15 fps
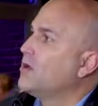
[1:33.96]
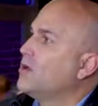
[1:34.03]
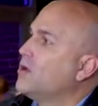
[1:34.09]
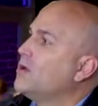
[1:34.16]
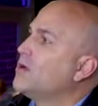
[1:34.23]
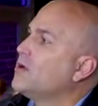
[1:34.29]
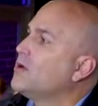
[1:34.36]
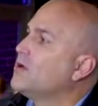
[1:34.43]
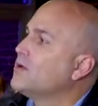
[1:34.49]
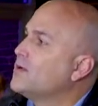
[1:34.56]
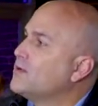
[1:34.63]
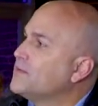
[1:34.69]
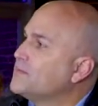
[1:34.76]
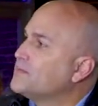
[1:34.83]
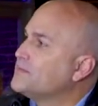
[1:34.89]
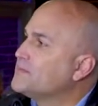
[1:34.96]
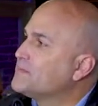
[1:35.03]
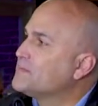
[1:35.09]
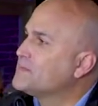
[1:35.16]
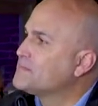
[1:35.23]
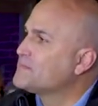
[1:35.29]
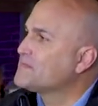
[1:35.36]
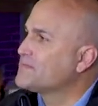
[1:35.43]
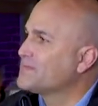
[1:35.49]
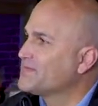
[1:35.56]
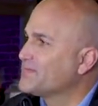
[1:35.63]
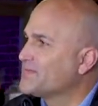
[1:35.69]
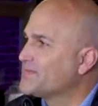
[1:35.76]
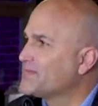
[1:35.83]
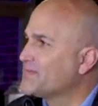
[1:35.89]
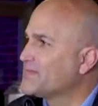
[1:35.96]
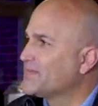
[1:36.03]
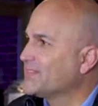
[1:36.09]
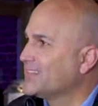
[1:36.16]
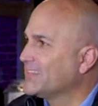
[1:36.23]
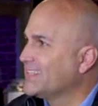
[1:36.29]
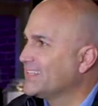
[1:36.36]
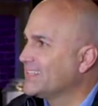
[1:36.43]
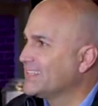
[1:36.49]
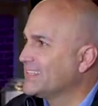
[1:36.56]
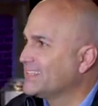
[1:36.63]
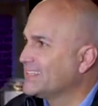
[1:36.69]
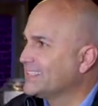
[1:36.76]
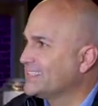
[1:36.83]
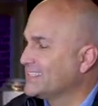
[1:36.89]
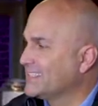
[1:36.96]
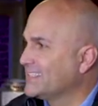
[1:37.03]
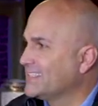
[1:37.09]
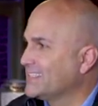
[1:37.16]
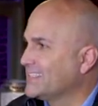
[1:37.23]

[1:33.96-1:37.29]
(silent)